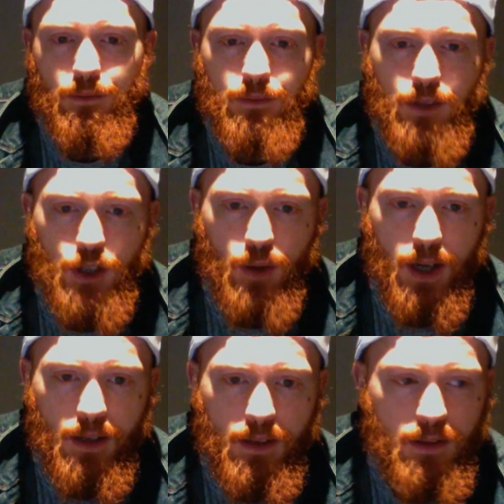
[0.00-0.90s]

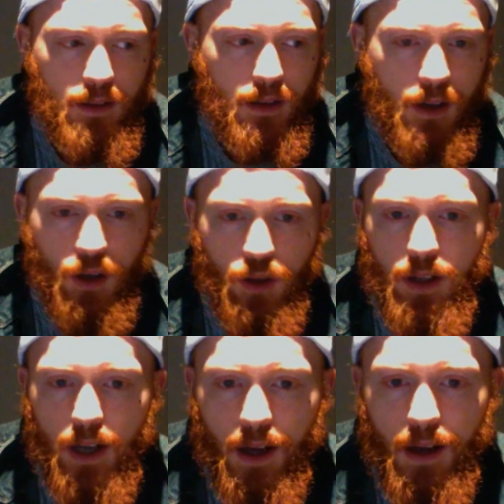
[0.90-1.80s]
Yunnan on a good
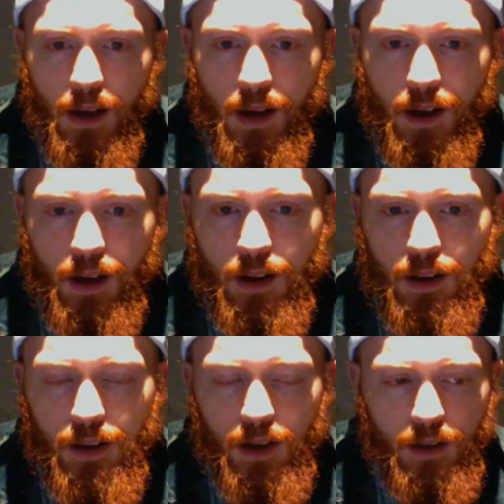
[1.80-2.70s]
day
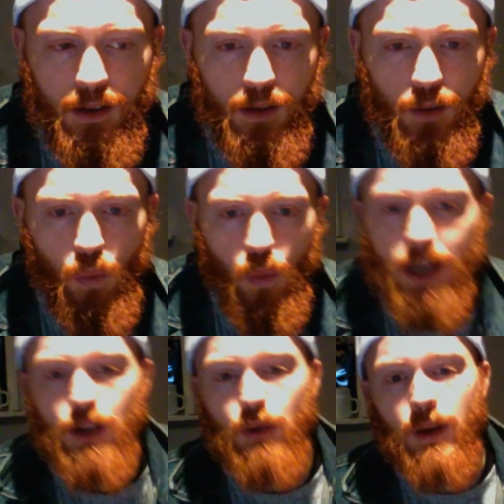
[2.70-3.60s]
than
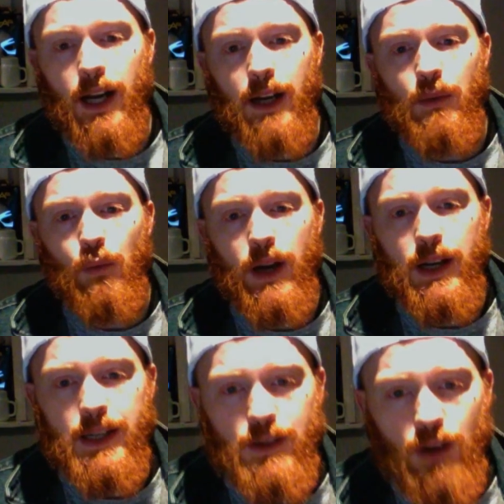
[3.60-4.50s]
win Yunnan when
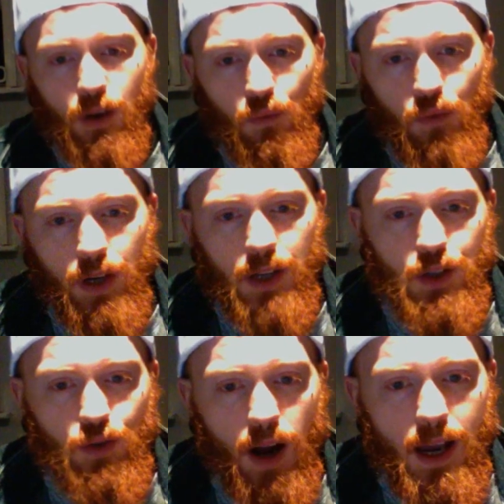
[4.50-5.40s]
he's not really
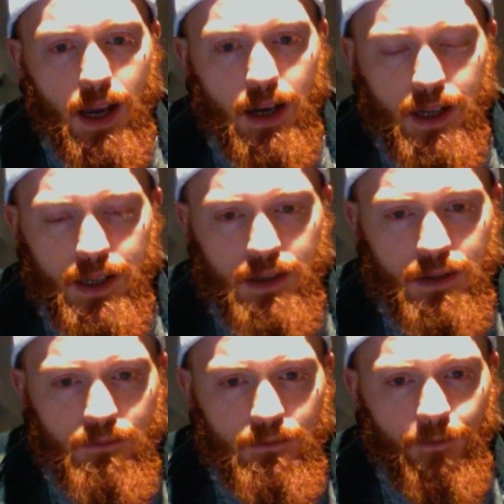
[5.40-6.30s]
trying and he's
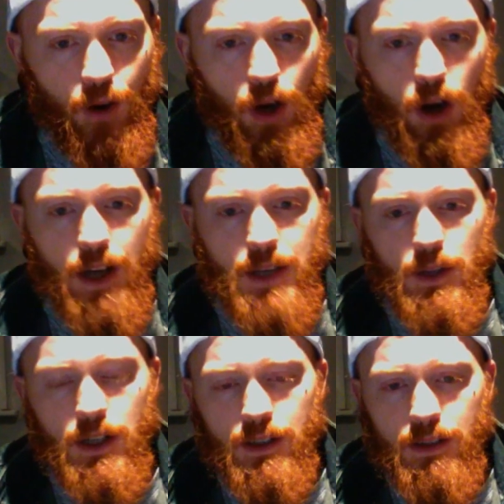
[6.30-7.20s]
forgot his
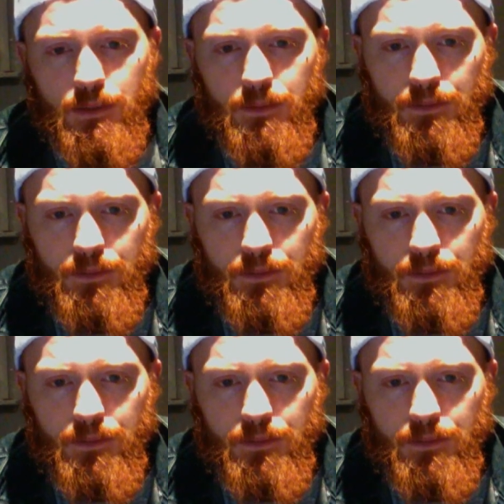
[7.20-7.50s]
words.